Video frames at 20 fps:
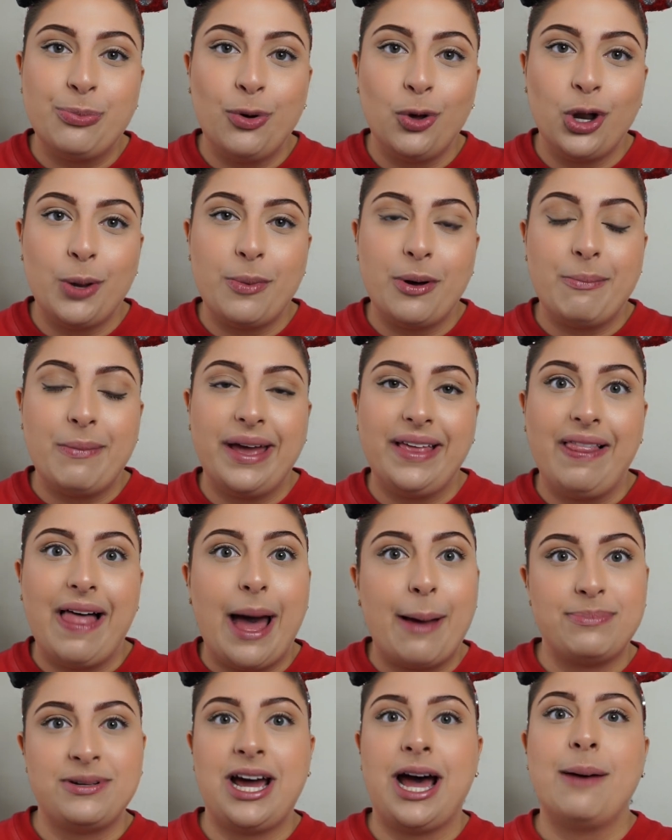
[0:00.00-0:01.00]
pulled up on my
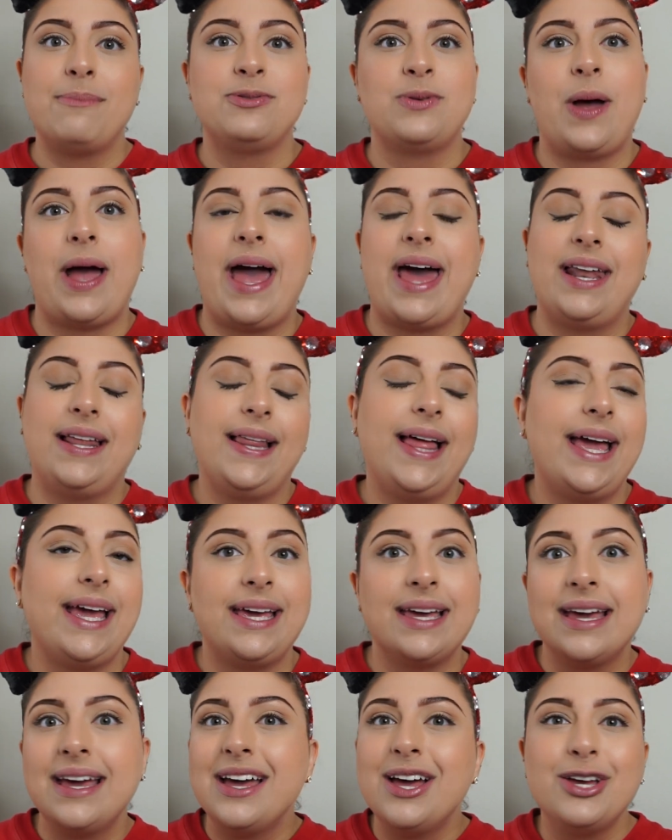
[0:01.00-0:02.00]
laptop, so I had to
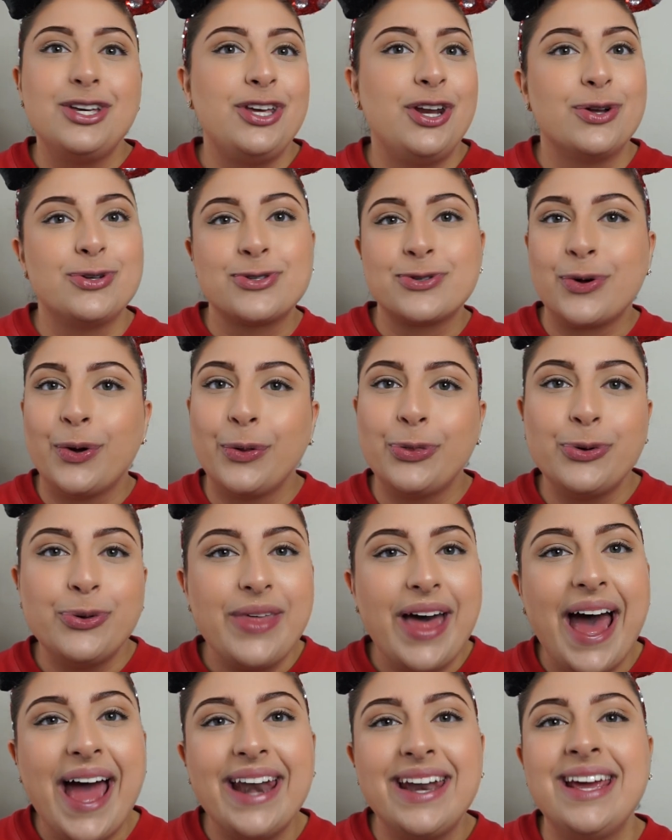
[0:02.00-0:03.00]
like, you know, scroll through
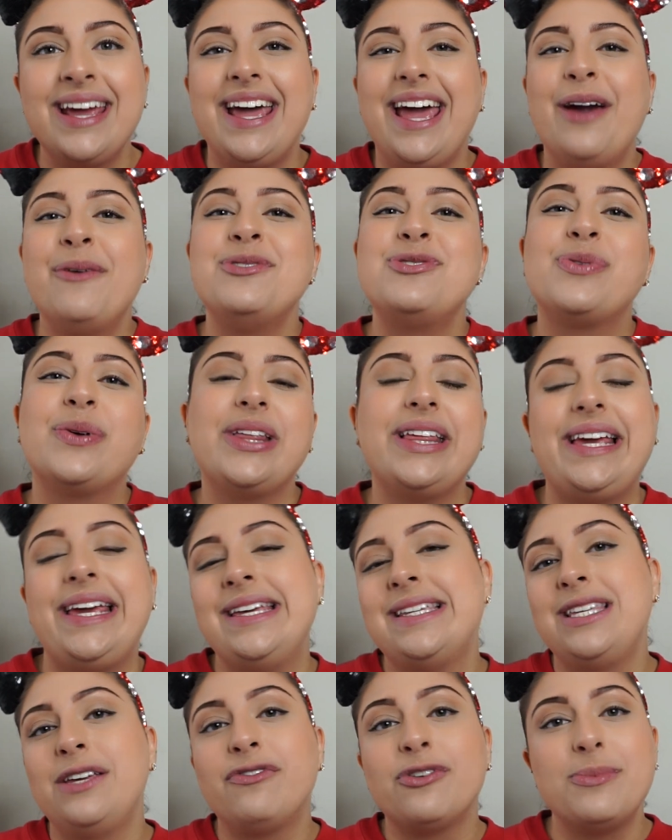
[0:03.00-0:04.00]
that. It was really
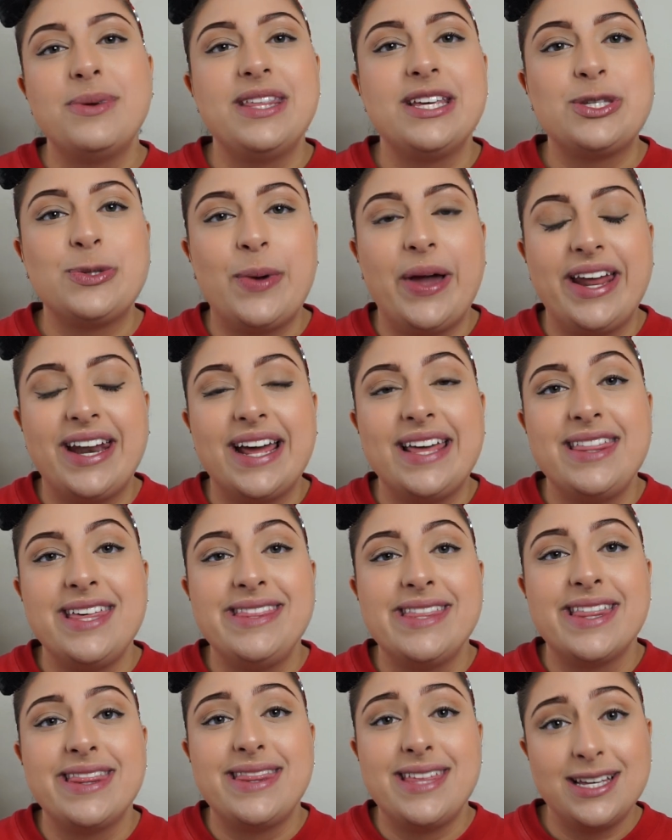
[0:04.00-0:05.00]
easy for me this way, and I
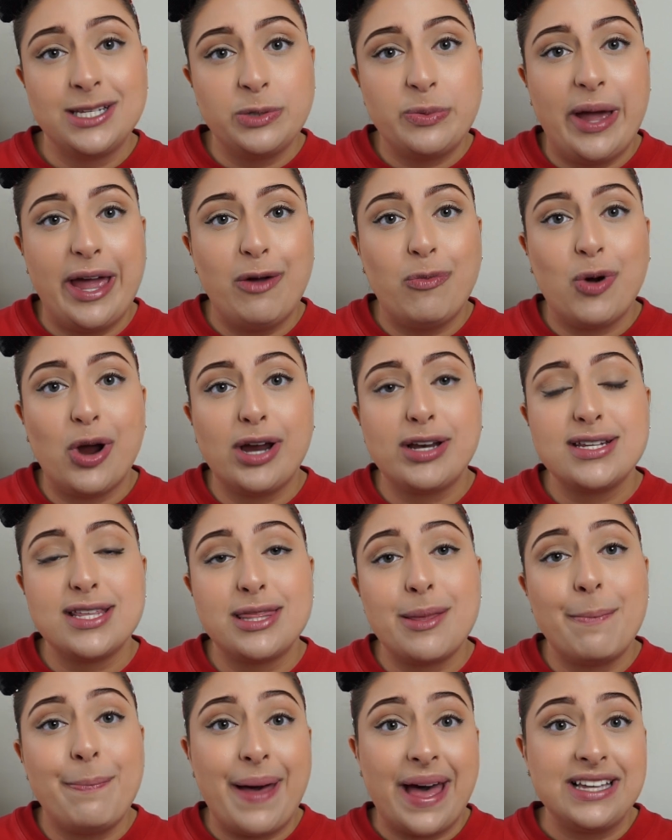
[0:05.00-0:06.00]
think that this way worked
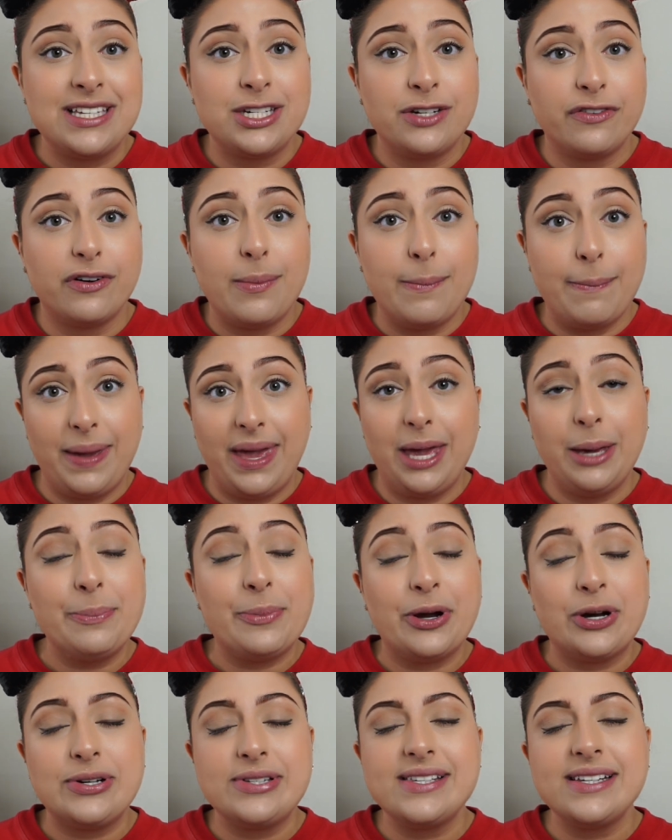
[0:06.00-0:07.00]
the best for me
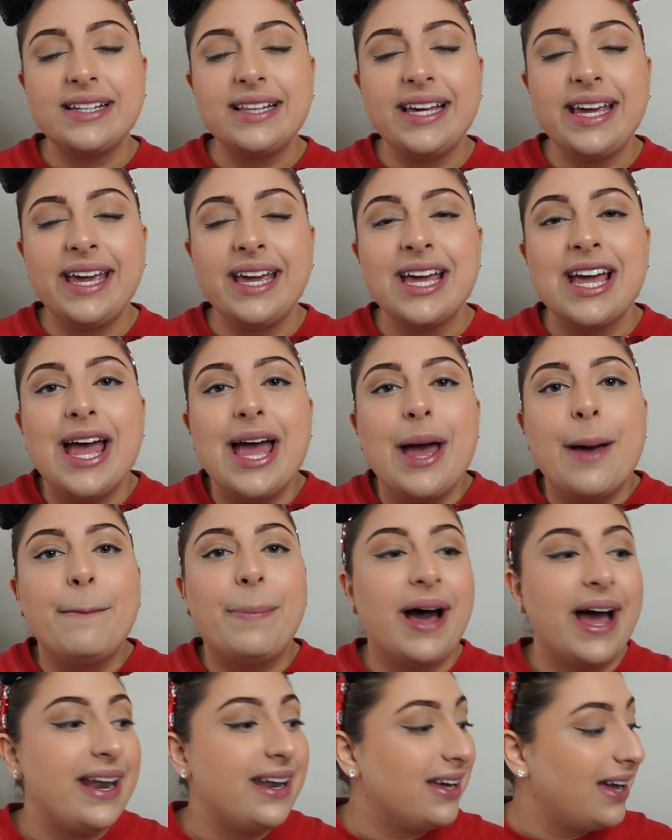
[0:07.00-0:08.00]
personally.
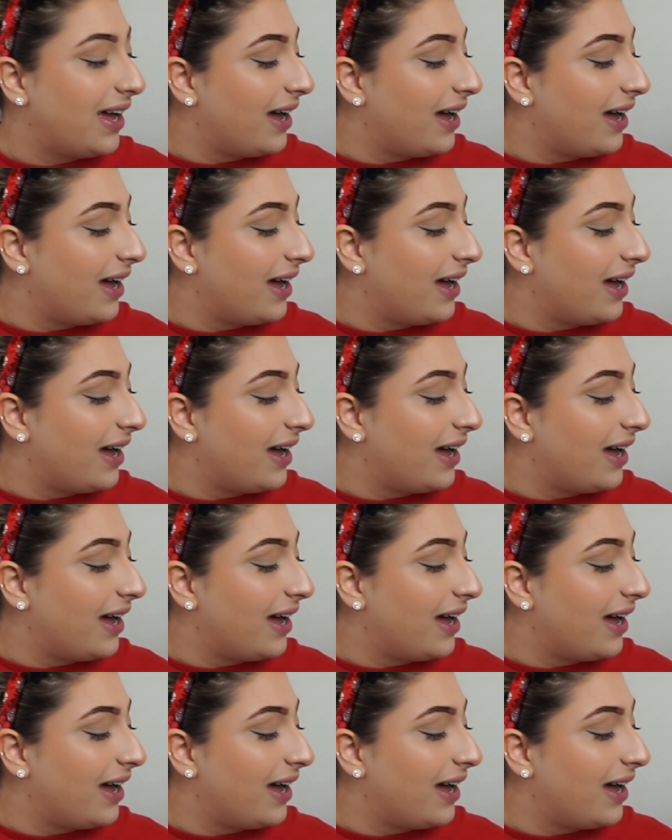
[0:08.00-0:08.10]
But